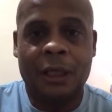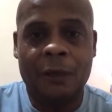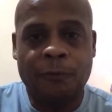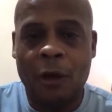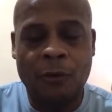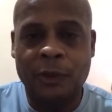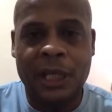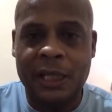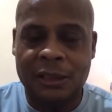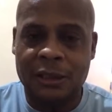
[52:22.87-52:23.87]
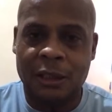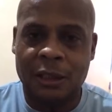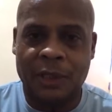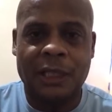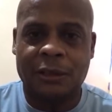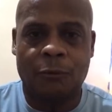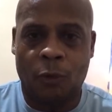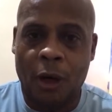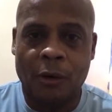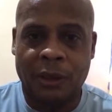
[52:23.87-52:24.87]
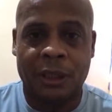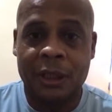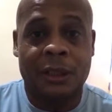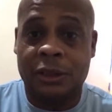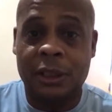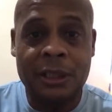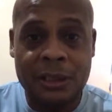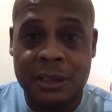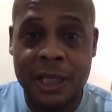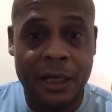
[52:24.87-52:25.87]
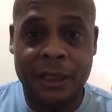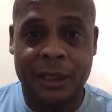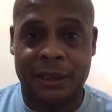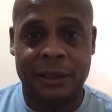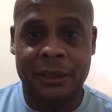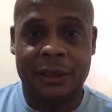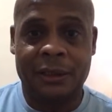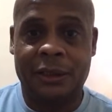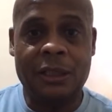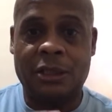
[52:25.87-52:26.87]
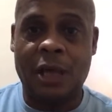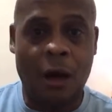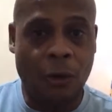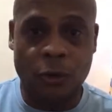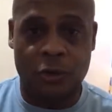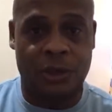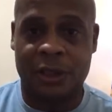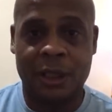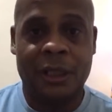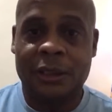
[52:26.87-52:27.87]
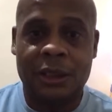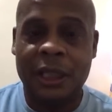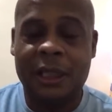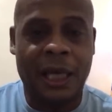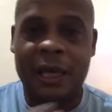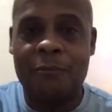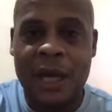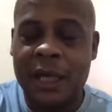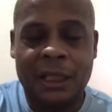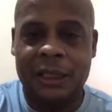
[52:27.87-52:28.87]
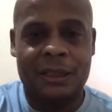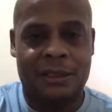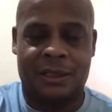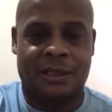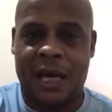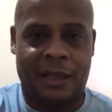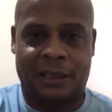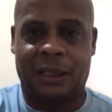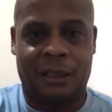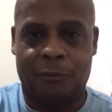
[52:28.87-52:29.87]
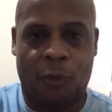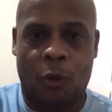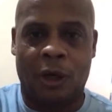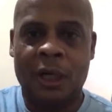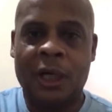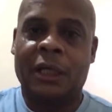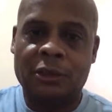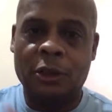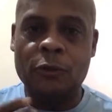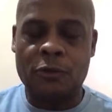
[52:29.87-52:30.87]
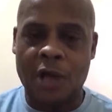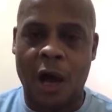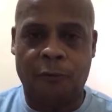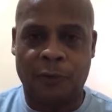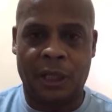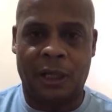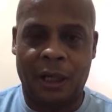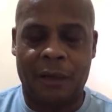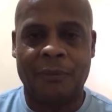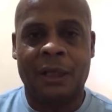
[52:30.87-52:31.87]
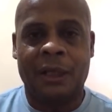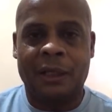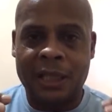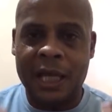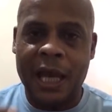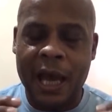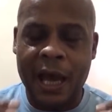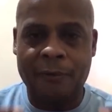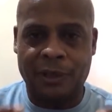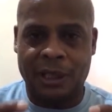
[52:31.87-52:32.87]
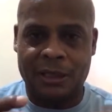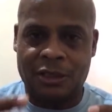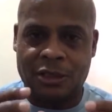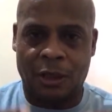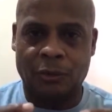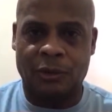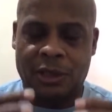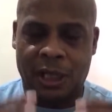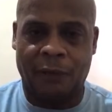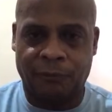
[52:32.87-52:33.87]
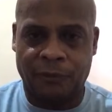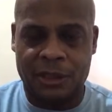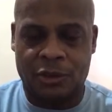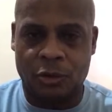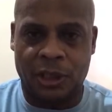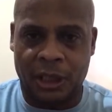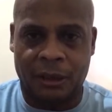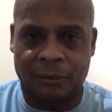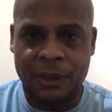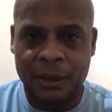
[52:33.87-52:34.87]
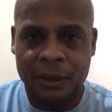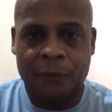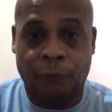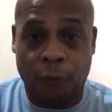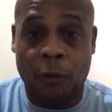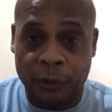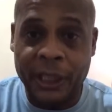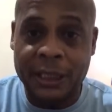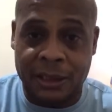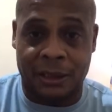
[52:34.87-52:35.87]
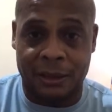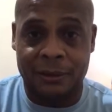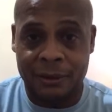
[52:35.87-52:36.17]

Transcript: If your relationship doesn't work, she's done. She's toast. She can't make it in the society anymore because you softened her up. They have that certain toughness to them for a reason.